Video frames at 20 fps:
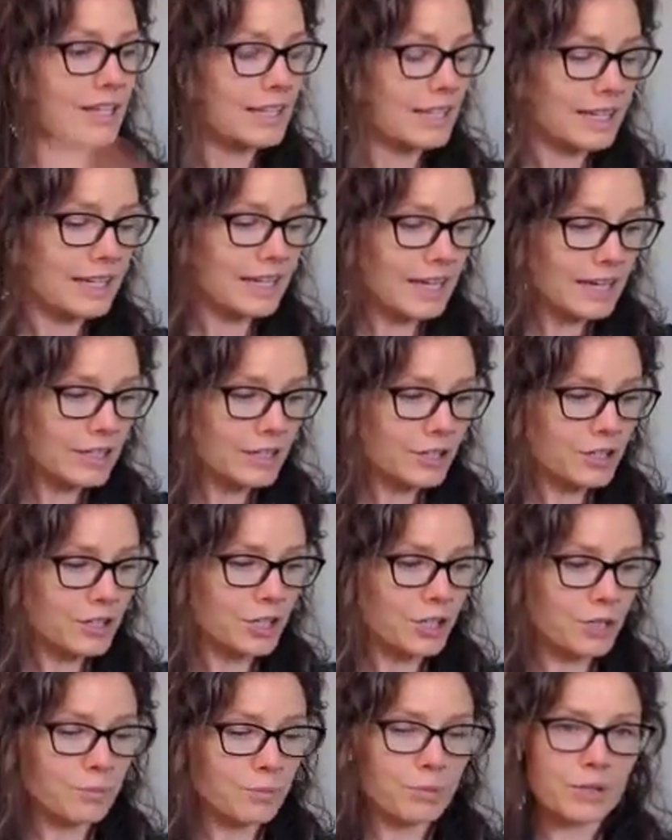get your
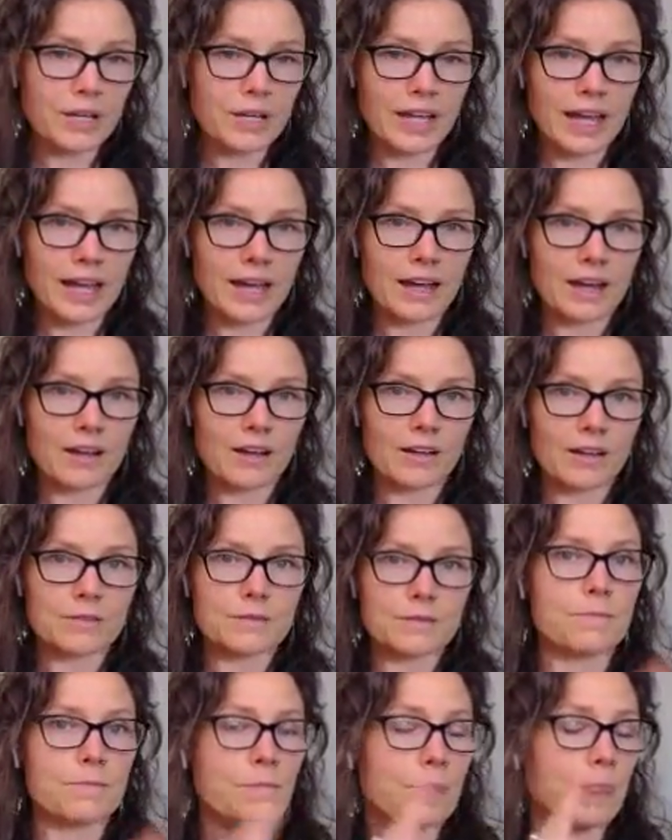cookbook out,
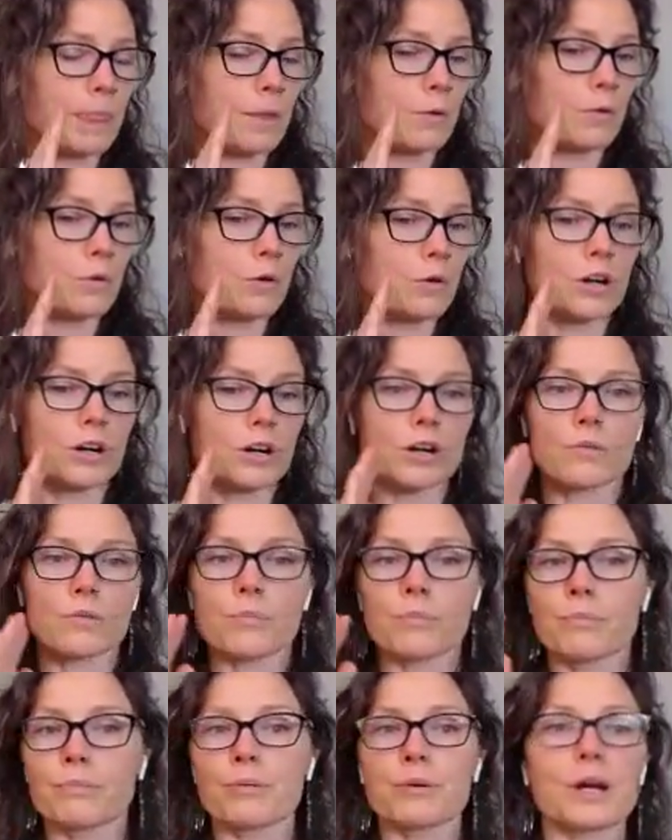or
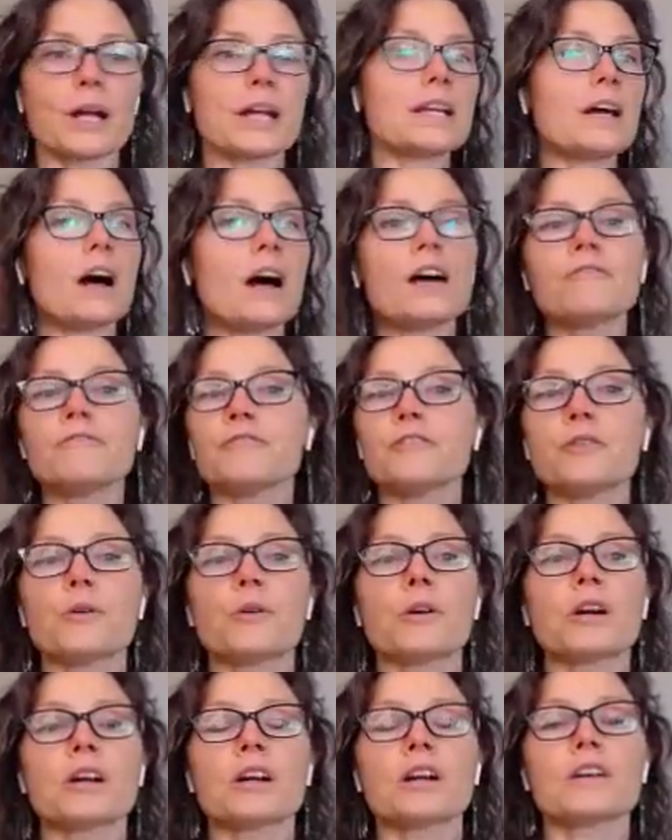print off
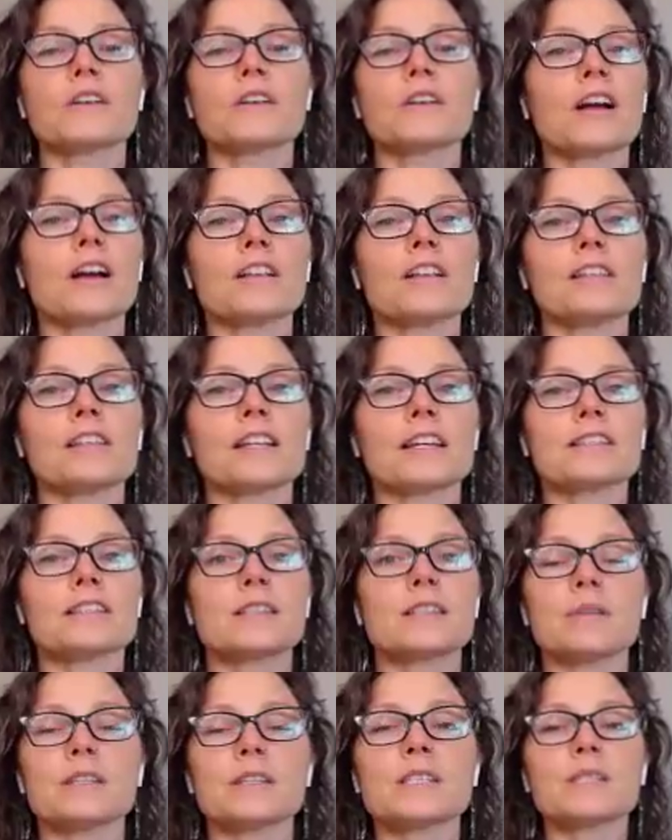your, like,
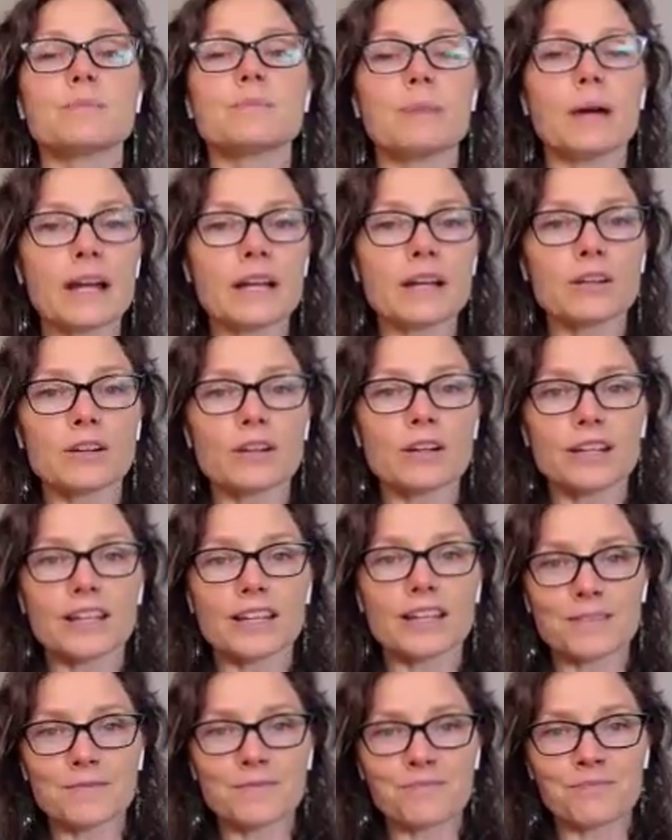some
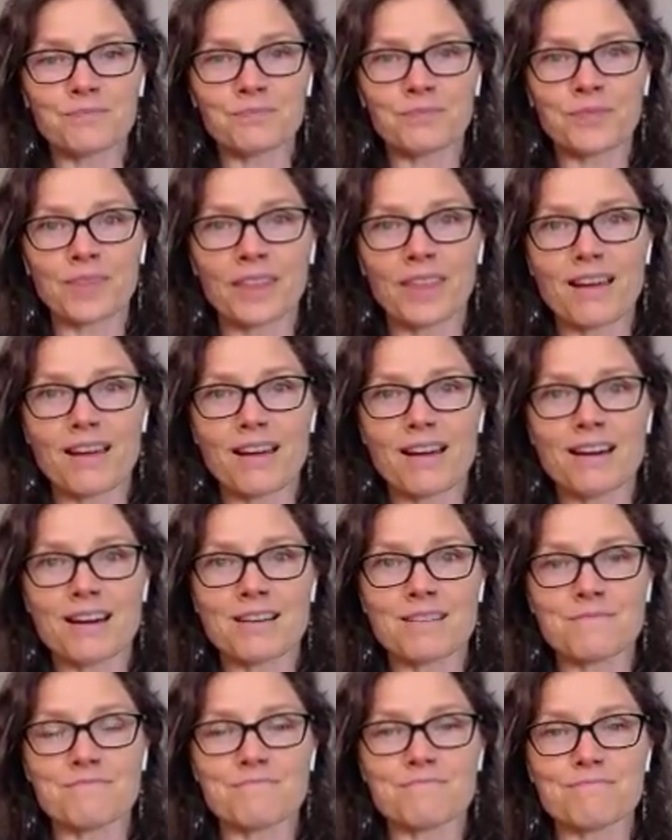inspiring
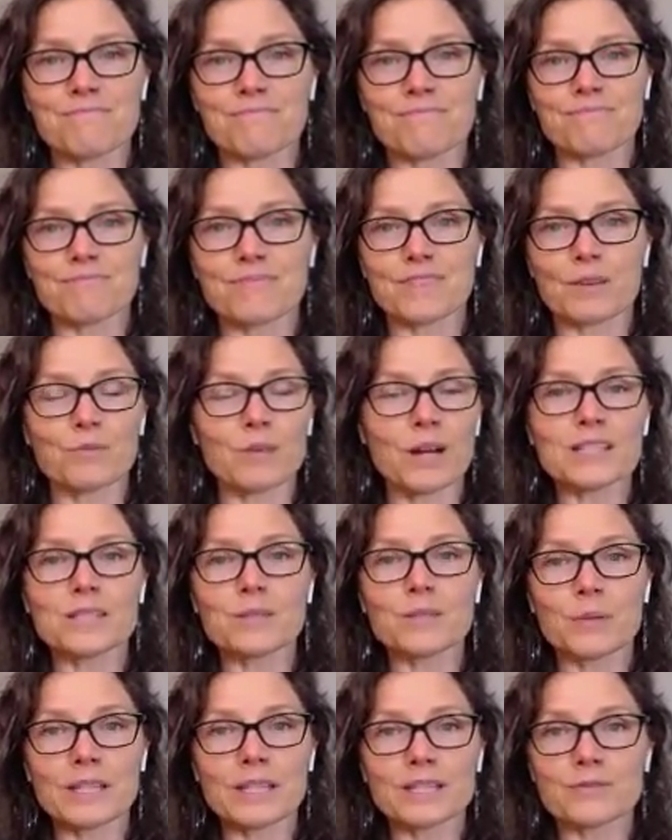
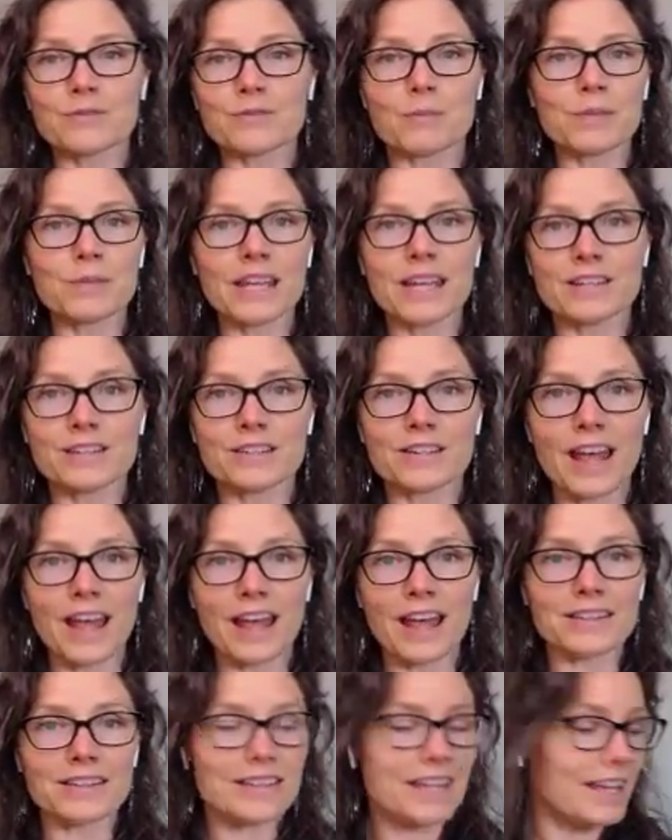recipes from the
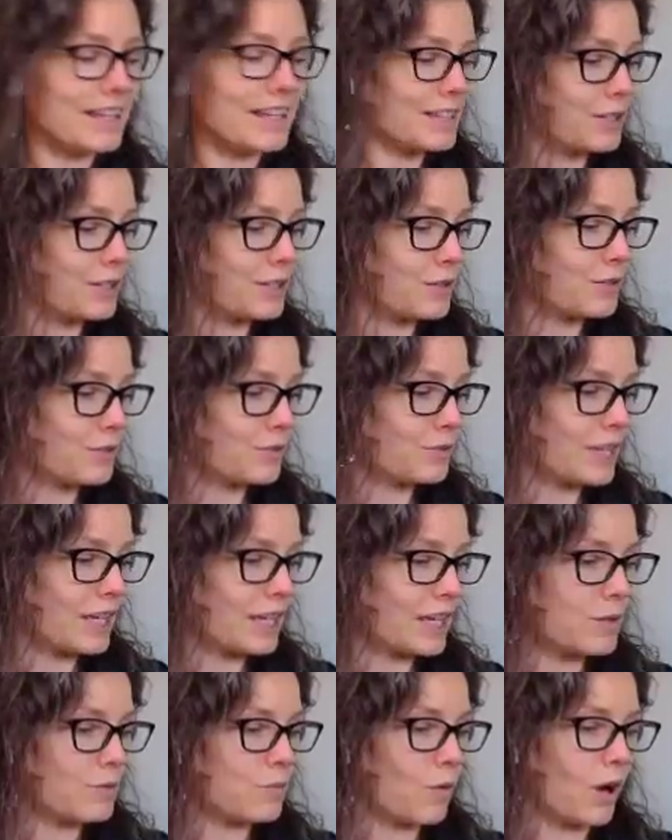internet that you
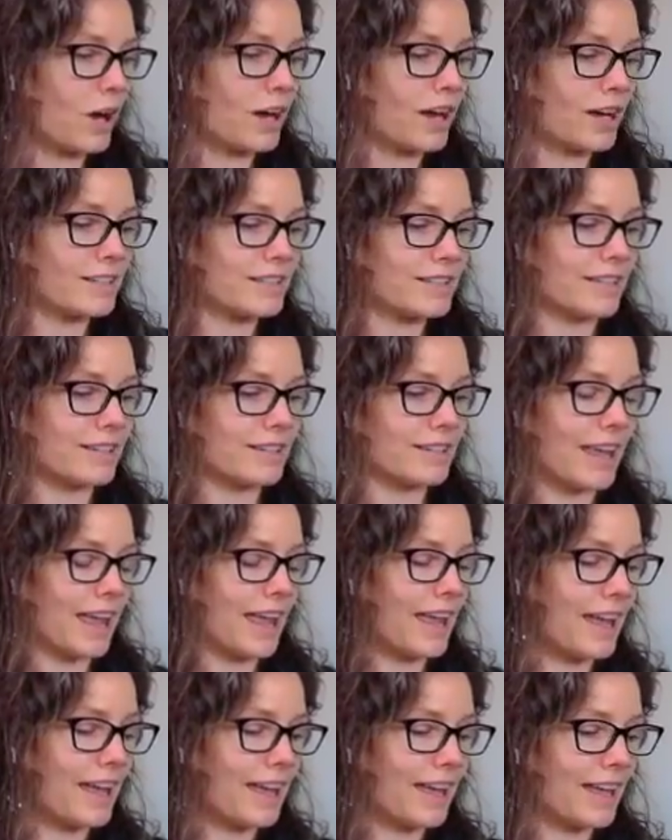want,
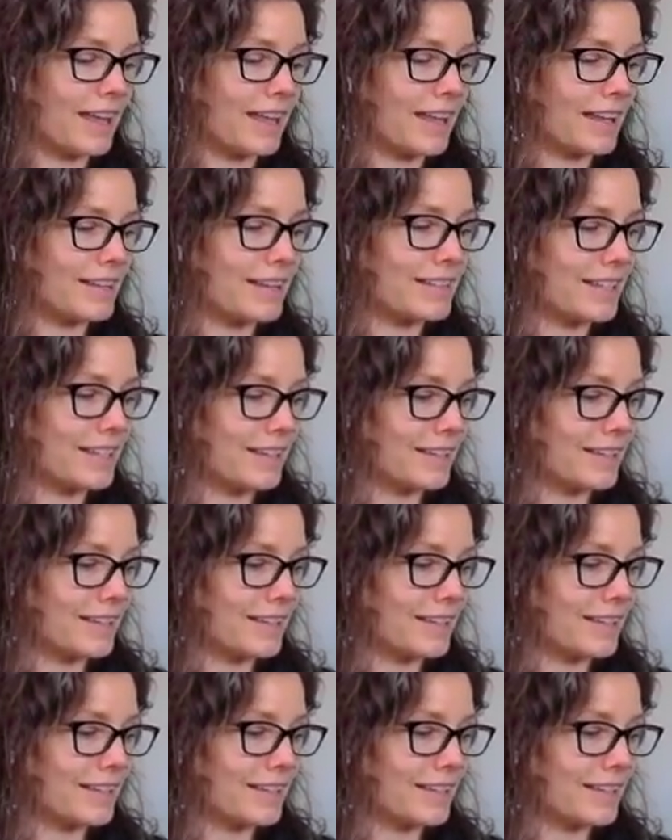and